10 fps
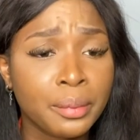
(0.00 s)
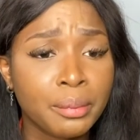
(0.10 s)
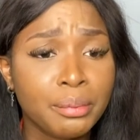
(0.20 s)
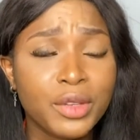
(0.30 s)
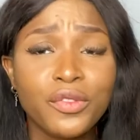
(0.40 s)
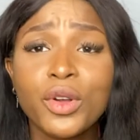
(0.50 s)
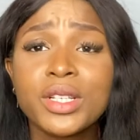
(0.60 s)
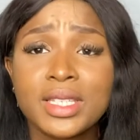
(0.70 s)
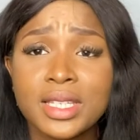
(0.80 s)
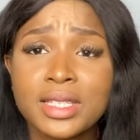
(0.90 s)
before
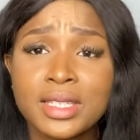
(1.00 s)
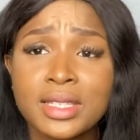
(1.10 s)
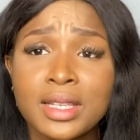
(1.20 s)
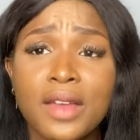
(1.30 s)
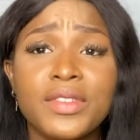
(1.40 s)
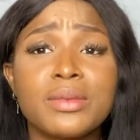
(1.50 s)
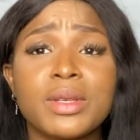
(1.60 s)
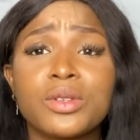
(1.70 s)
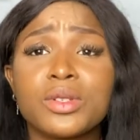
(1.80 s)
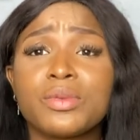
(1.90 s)
6, I finished my
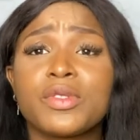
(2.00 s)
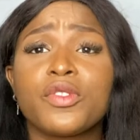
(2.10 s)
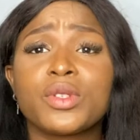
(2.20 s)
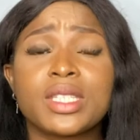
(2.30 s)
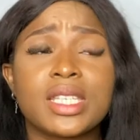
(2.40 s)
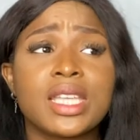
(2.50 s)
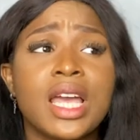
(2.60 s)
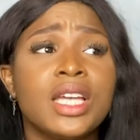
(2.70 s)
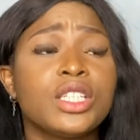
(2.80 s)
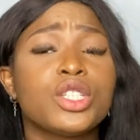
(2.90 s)
surgery before 6,
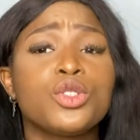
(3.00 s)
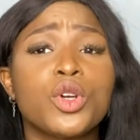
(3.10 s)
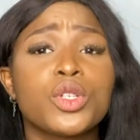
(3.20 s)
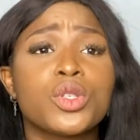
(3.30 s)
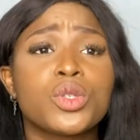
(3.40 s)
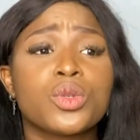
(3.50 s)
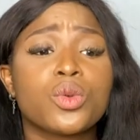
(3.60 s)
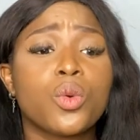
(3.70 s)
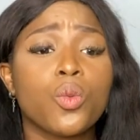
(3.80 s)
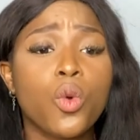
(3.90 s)
the drugs
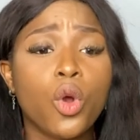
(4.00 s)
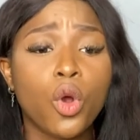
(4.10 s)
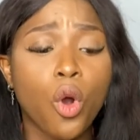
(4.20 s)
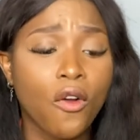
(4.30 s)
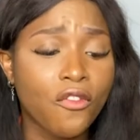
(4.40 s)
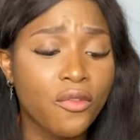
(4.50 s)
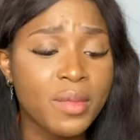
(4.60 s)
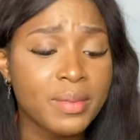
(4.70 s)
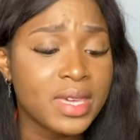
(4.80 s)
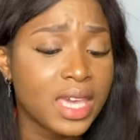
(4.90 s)
wore off
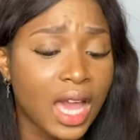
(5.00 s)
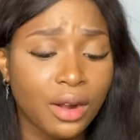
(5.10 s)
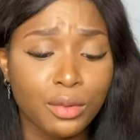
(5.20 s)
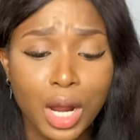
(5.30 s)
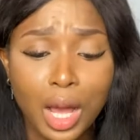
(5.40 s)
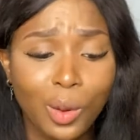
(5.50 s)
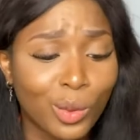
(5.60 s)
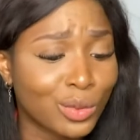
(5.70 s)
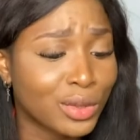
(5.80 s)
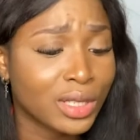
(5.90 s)
maybe
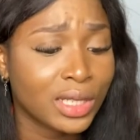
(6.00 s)
around